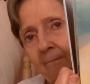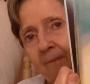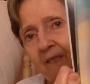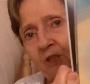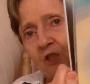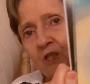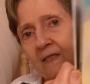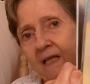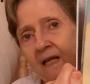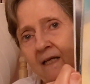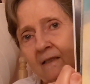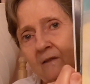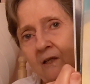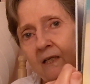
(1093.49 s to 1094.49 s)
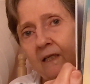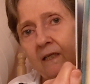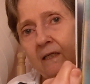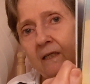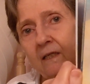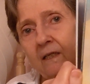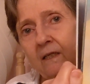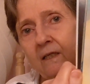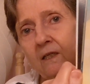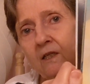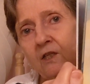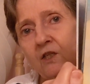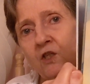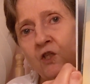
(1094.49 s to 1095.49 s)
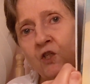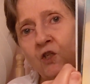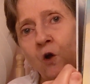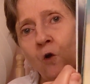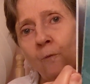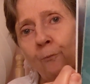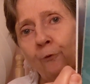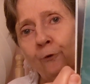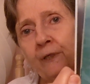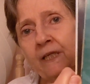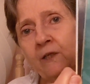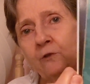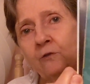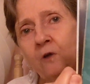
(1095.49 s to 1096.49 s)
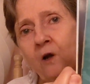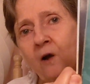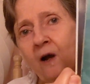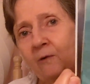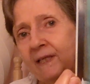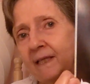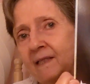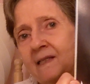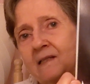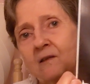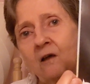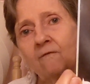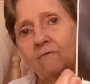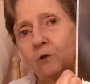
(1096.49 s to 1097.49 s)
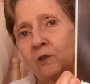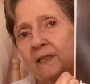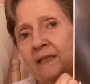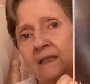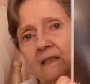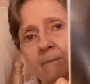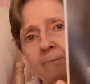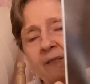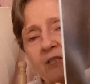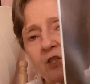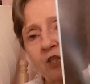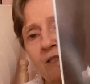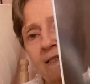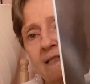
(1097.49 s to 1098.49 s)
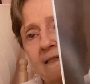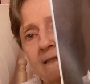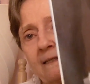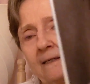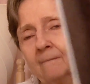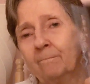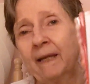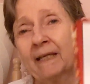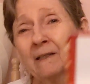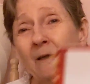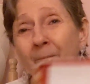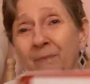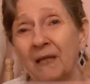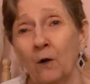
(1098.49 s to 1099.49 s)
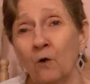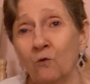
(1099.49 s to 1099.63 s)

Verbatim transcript: the pictures are like so pretty you know how kids love looking at the pictures making up their